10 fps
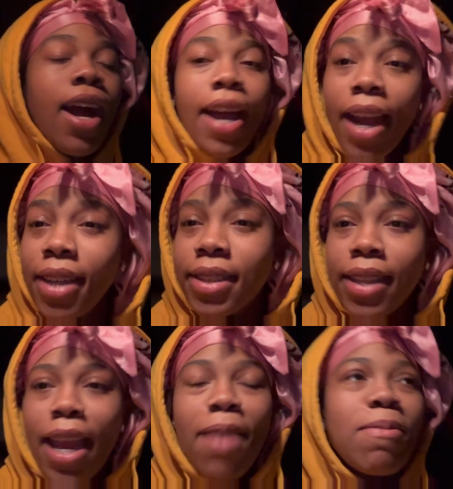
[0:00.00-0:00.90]

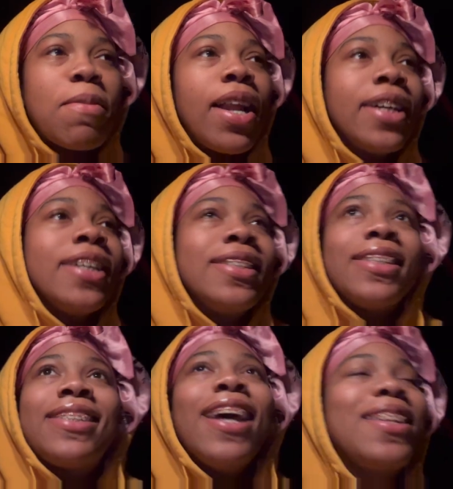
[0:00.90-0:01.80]
Honestly, everybody can
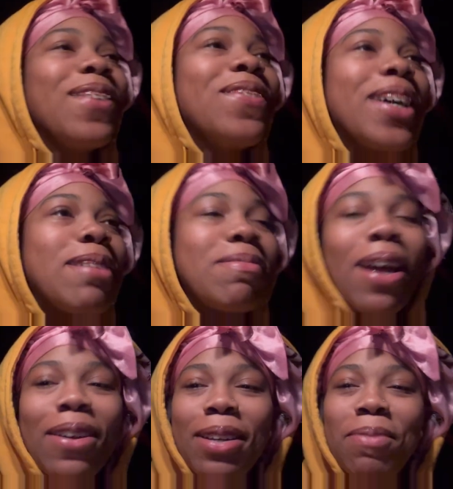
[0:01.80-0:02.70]
just shut the fuck up
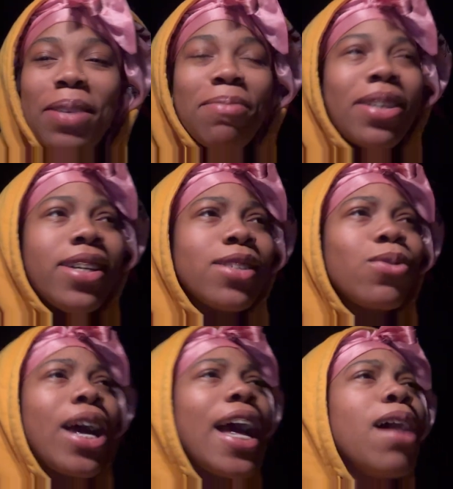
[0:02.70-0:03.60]
talking to me, because
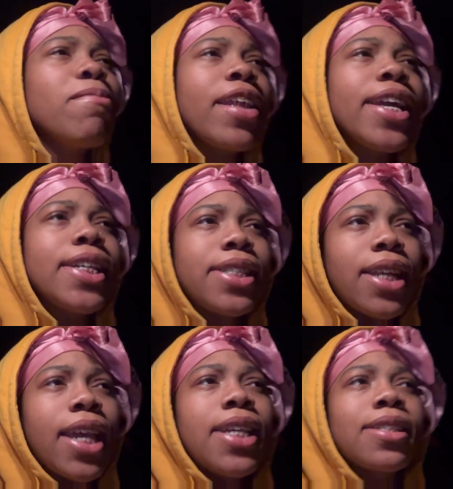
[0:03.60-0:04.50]
why? I'm thinking
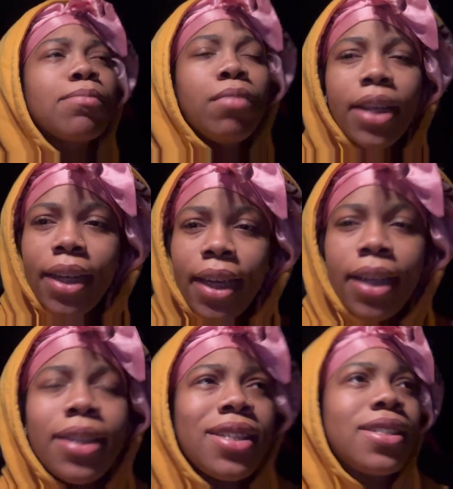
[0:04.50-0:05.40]
today is Monday
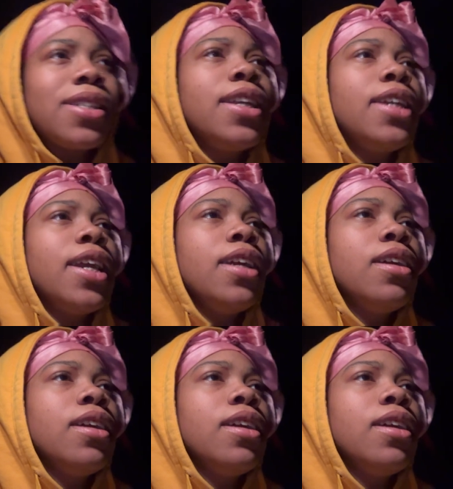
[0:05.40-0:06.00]
and it's Sunday.